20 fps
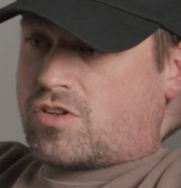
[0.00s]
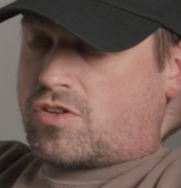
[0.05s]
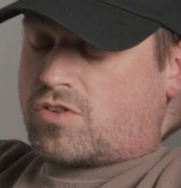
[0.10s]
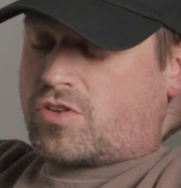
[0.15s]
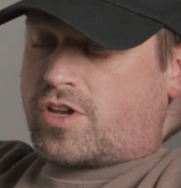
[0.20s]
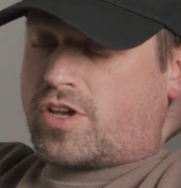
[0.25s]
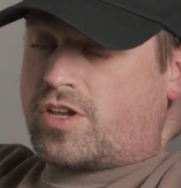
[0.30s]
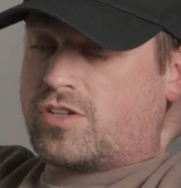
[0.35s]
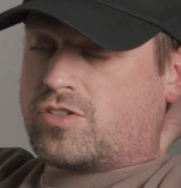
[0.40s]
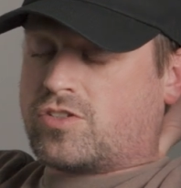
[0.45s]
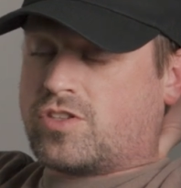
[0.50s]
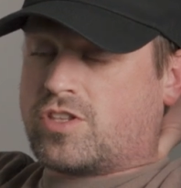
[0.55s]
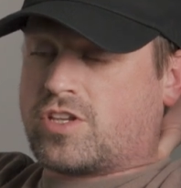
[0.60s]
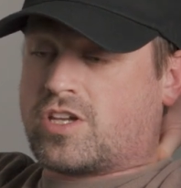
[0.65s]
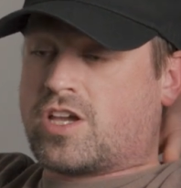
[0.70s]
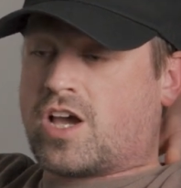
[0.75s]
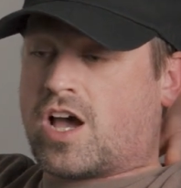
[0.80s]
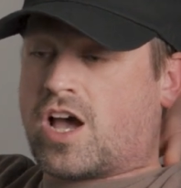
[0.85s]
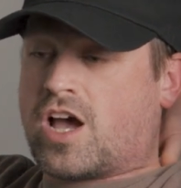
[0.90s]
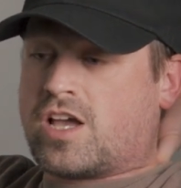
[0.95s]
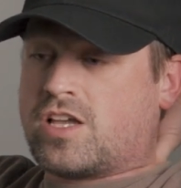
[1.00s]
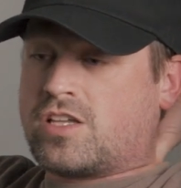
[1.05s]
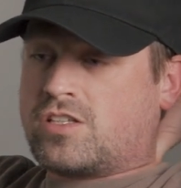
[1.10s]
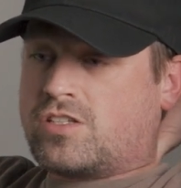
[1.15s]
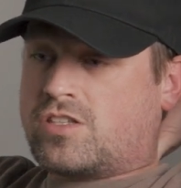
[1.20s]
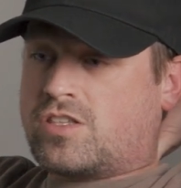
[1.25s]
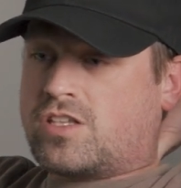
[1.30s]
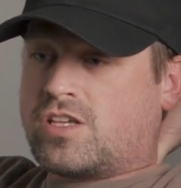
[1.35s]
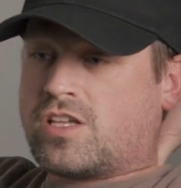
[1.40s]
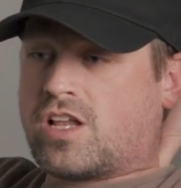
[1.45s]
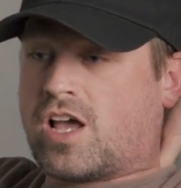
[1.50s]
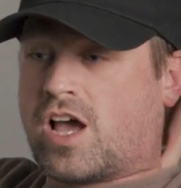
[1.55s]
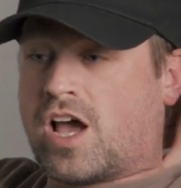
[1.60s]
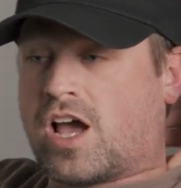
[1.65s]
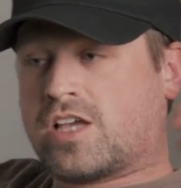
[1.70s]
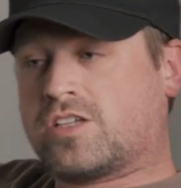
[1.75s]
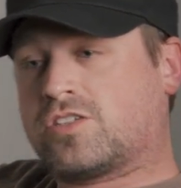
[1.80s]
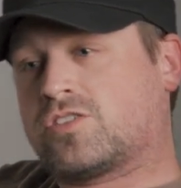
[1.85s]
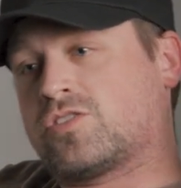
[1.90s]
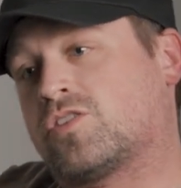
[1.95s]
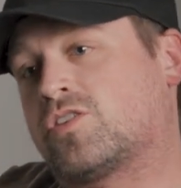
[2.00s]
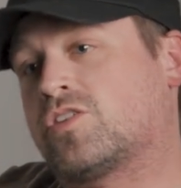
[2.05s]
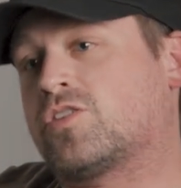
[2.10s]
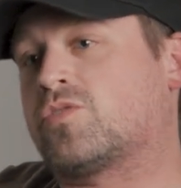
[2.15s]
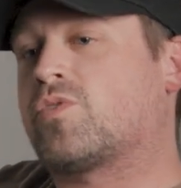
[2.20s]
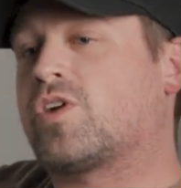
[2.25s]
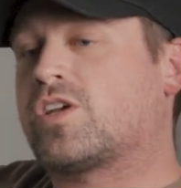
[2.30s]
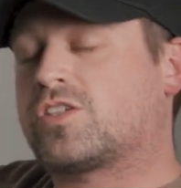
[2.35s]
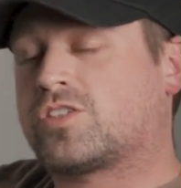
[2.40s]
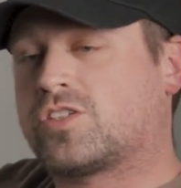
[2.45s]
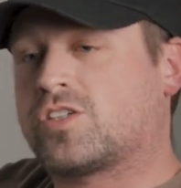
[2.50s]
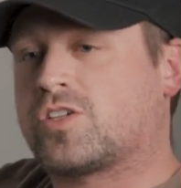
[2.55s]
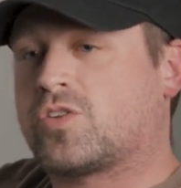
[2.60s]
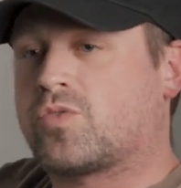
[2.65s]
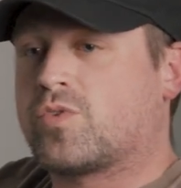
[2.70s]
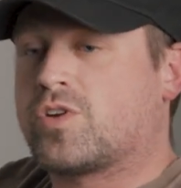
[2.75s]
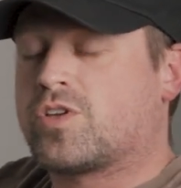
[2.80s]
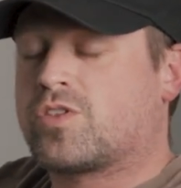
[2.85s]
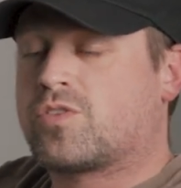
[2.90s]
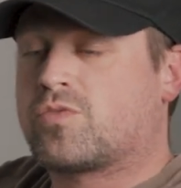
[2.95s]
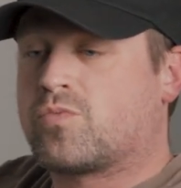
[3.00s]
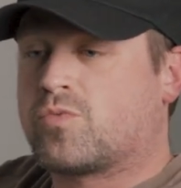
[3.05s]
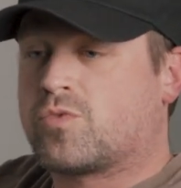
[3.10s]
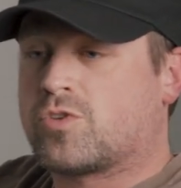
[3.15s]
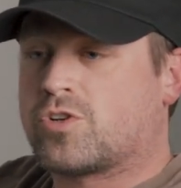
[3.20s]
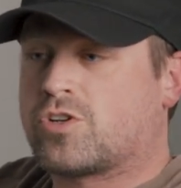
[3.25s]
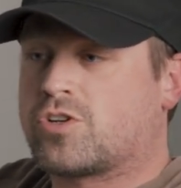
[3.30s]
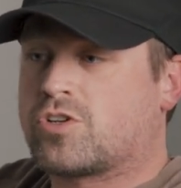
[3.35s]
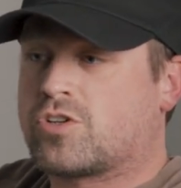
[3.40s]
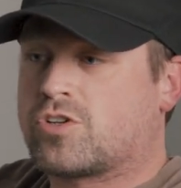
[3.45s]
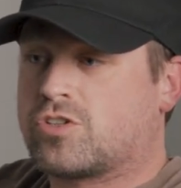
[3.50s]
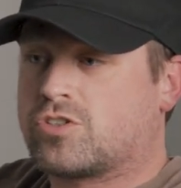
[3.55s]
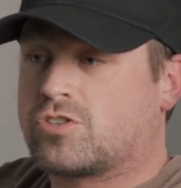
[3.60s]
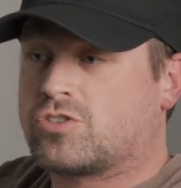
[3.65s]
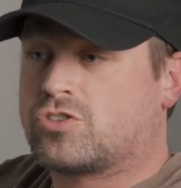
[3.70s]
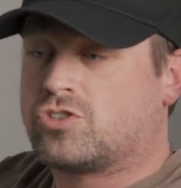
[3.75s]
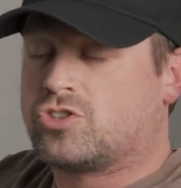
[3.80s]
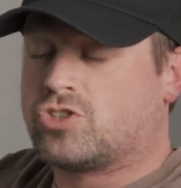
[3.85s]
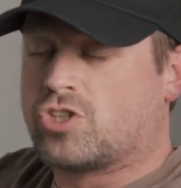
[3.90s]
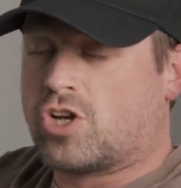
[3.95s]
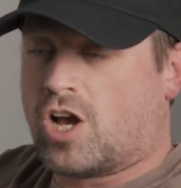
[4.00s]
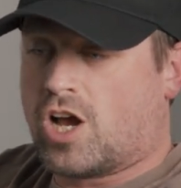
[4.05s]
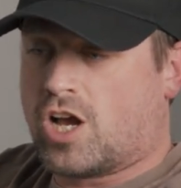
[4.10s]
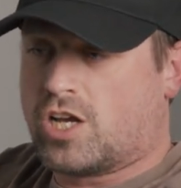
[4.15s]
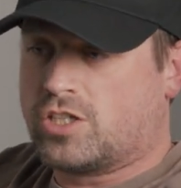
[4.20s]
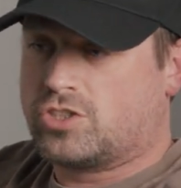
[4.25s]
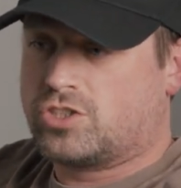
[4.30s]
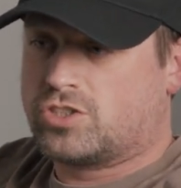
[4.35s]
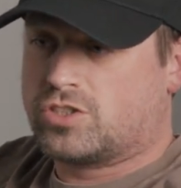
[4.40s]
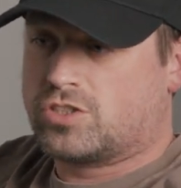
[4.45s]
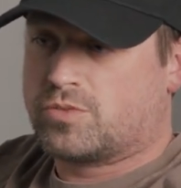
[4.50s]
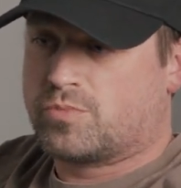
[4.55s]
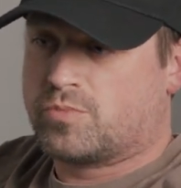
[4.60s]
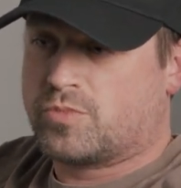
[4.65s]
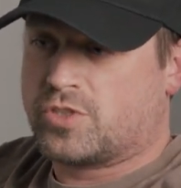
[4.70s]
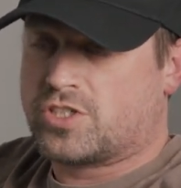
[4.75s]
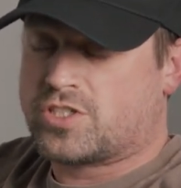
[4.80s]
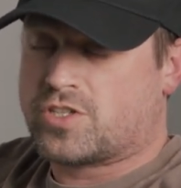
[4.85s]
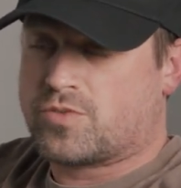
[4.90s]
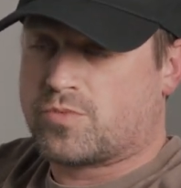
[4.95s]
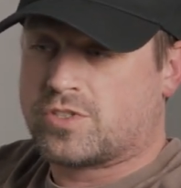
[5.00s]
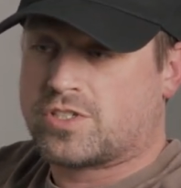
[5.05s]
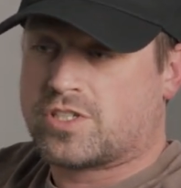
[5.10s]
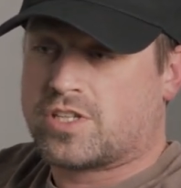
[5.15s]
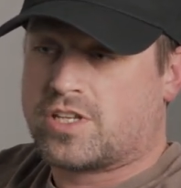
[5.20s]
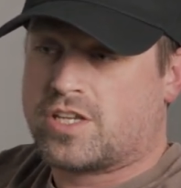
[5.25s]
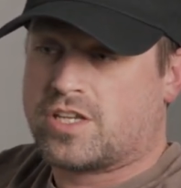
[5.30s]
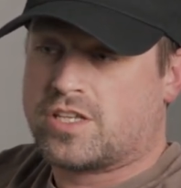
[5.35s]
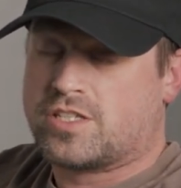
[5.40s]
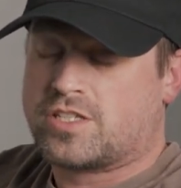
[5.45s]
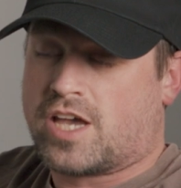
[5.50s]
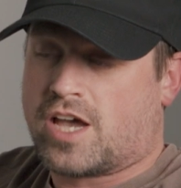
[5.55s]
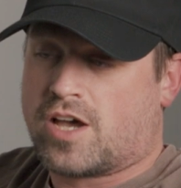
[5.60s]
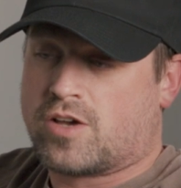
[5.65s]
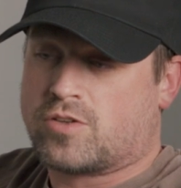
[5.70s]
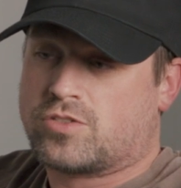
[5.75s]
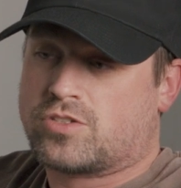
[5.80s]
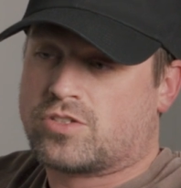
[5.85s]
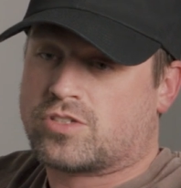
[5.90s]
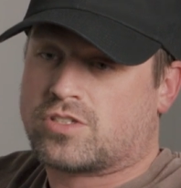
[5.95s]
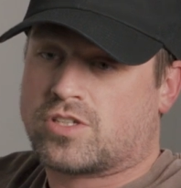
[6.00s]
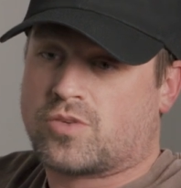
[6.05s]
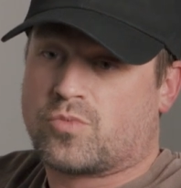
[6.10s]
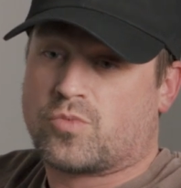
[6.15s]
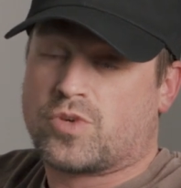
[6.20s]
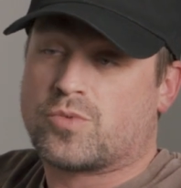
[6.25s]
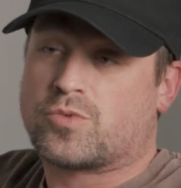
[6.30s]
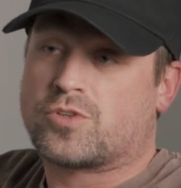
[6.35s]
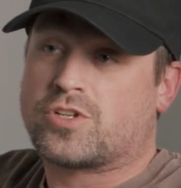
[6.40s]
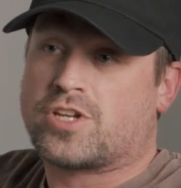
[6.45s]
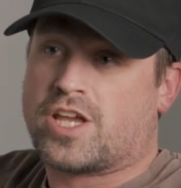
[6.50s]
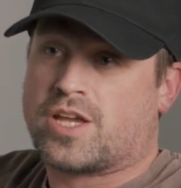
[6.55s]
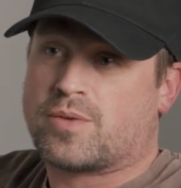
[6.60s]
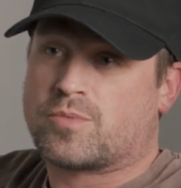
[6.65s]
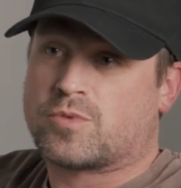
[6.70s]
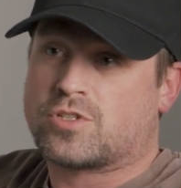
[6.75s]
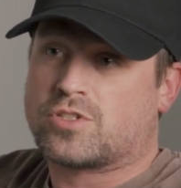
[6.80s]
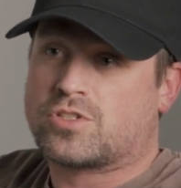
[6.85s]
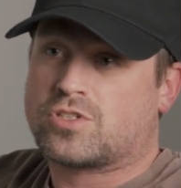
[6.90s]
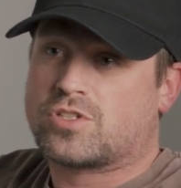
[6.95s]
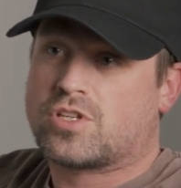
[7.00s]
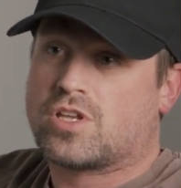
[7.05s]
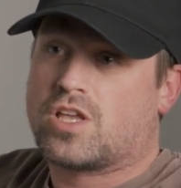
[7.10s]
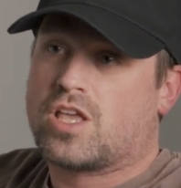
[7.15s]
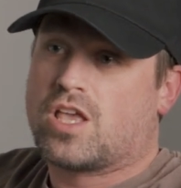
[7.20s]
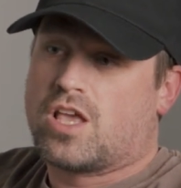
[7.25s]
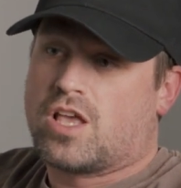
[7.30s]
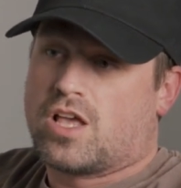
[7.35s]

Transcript: Okay, so the guys that I started wrestling with were Josh, because it was at his house and we were neighbors.